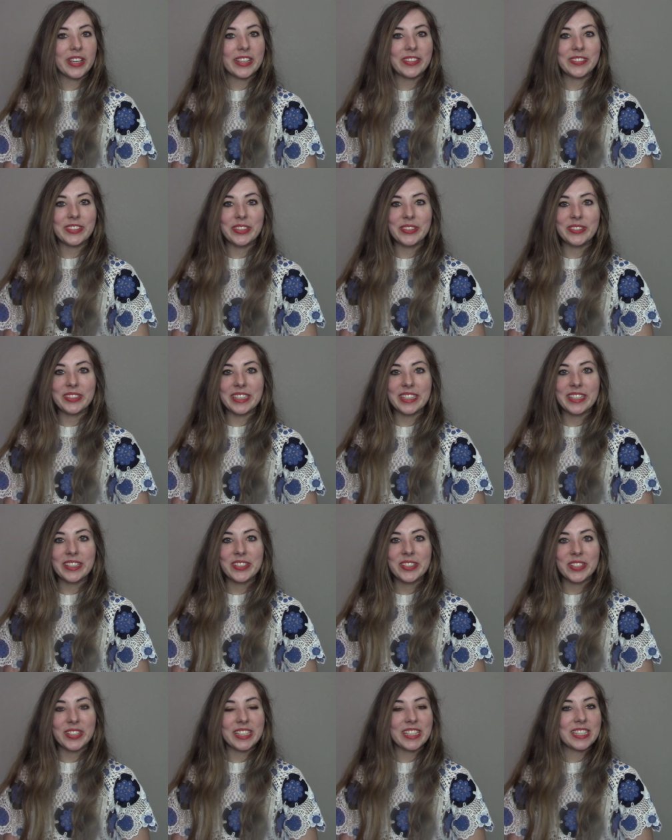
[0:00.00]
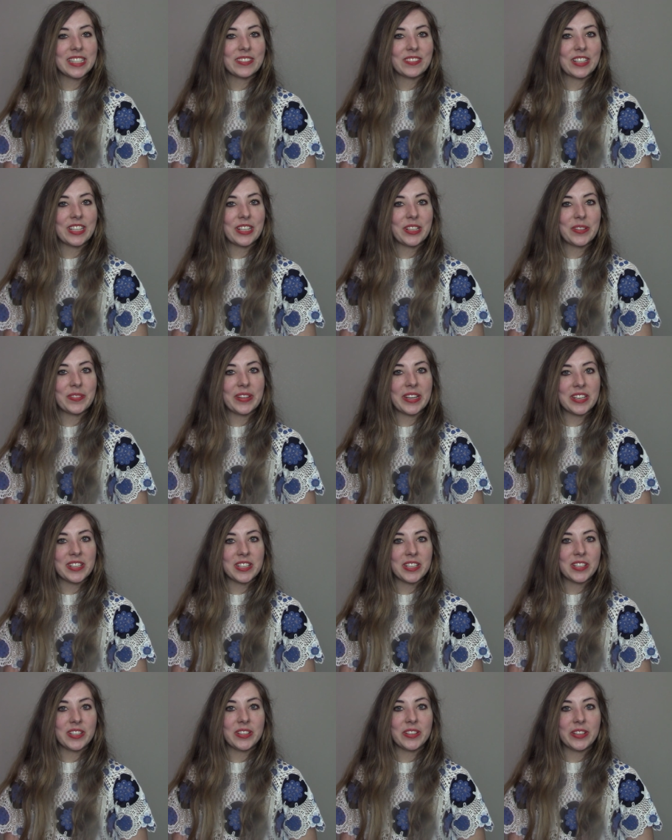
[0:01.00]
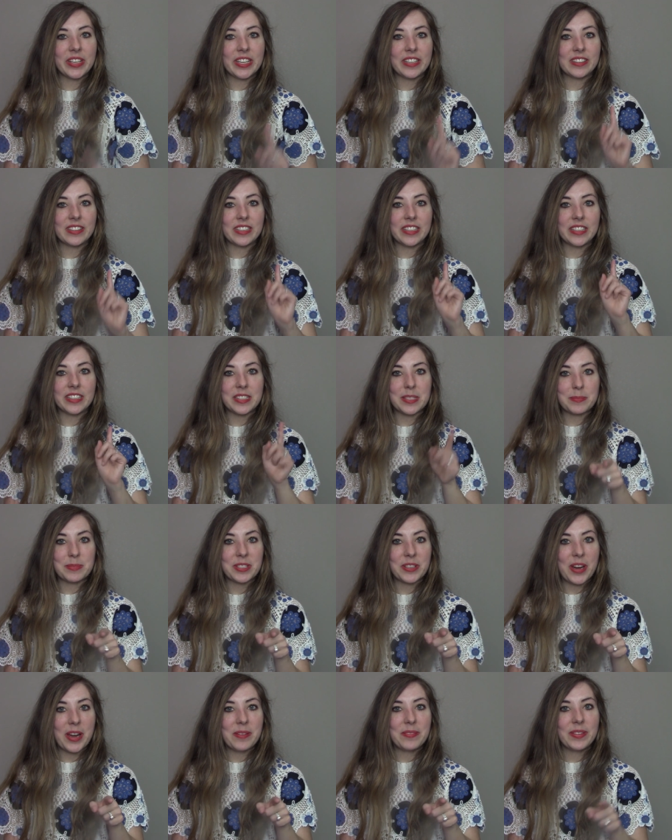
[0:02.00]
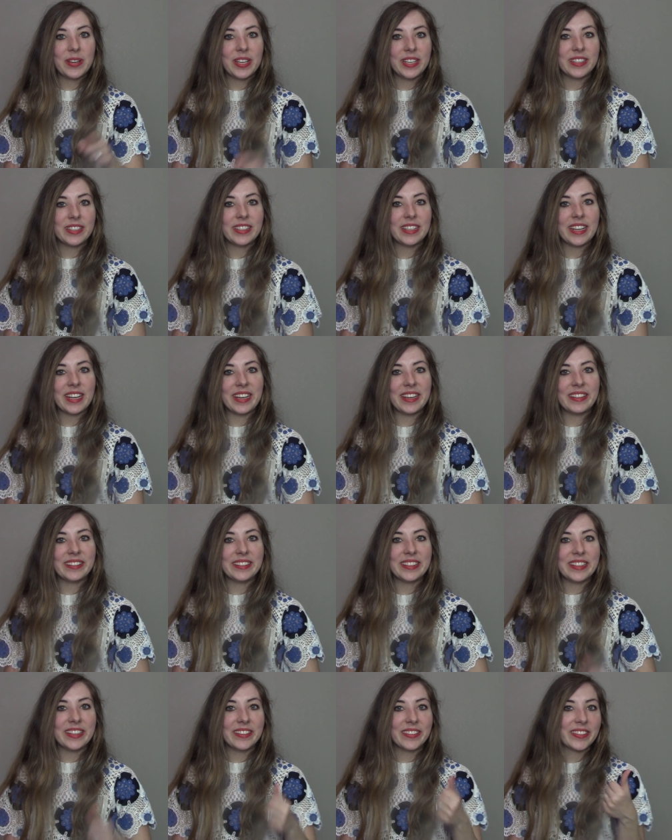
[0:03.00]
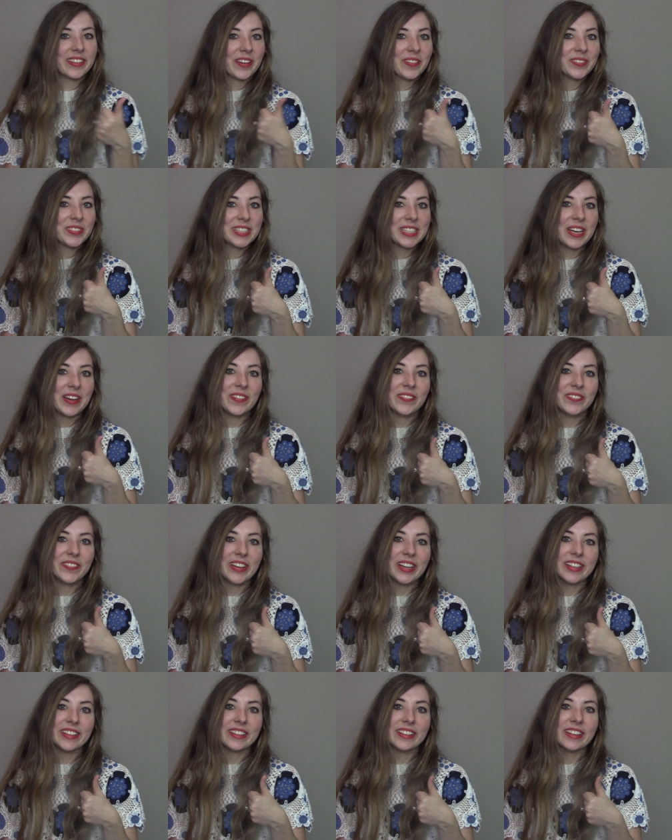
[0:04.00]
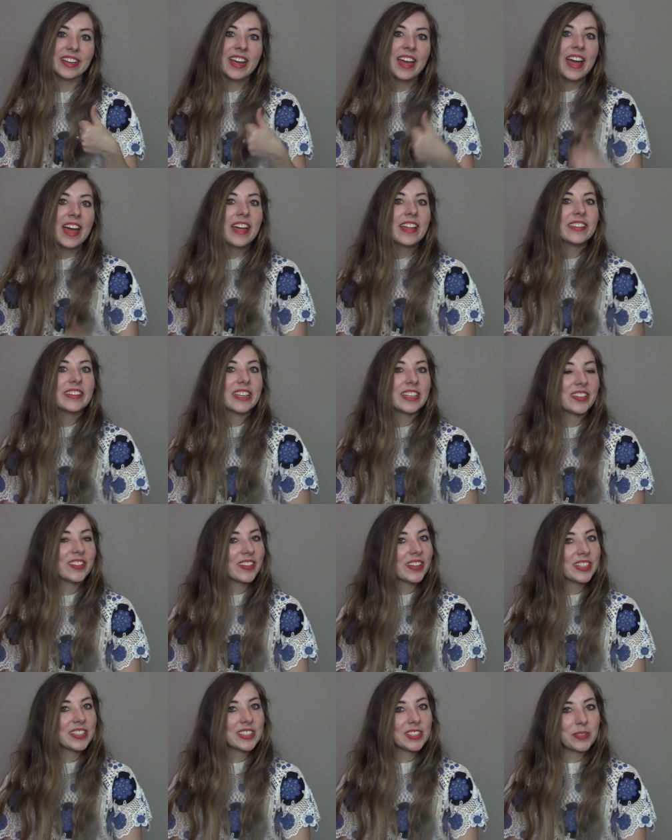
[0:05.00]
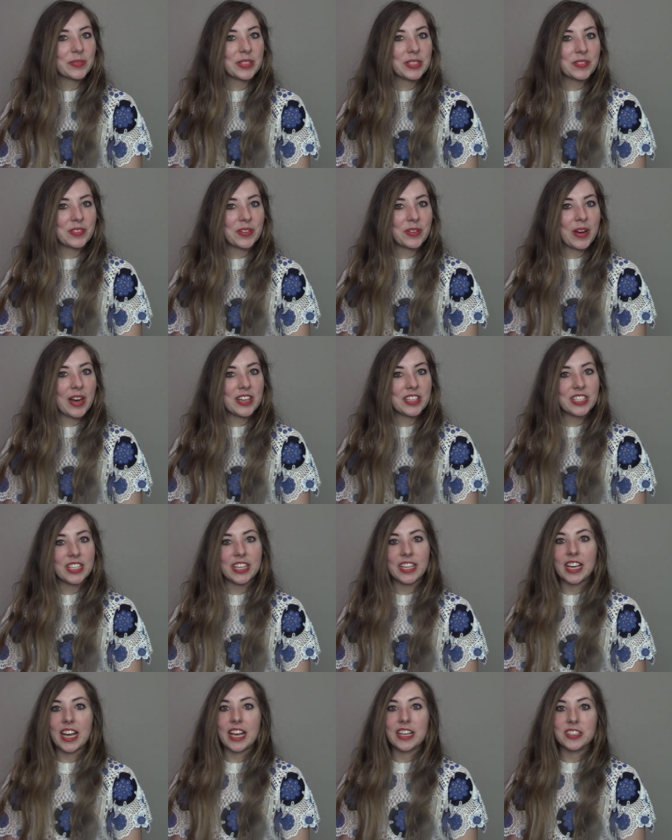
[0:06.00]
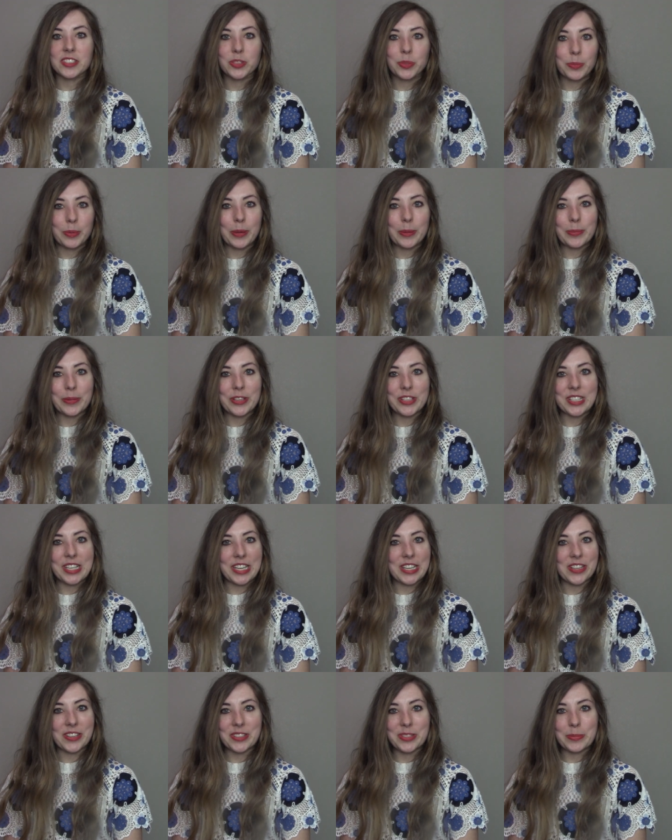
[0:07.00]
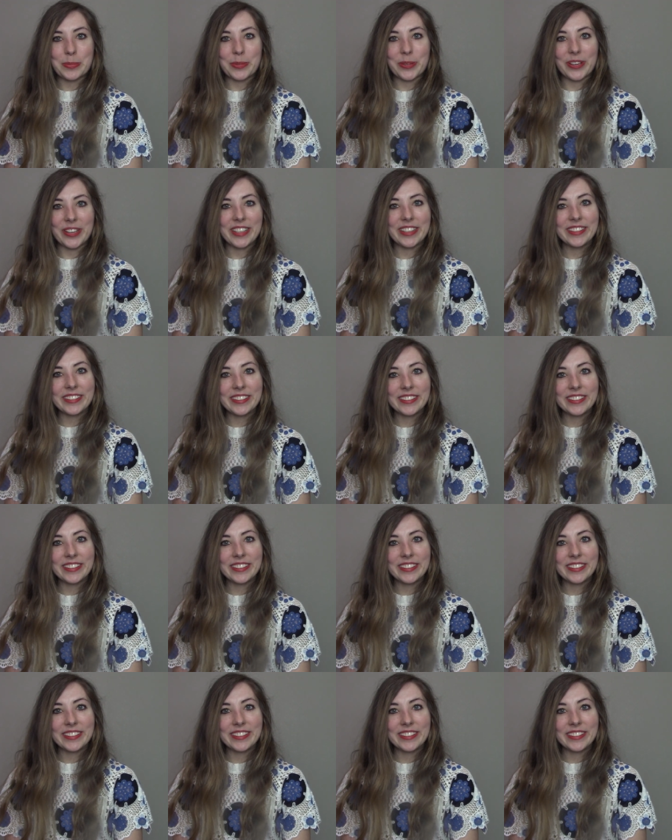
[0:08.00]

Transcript: If you did enjoy this video, make sure you hit the subscribe button and the thumbs up button. Thank you guys so much for watching. I super appreciate your support.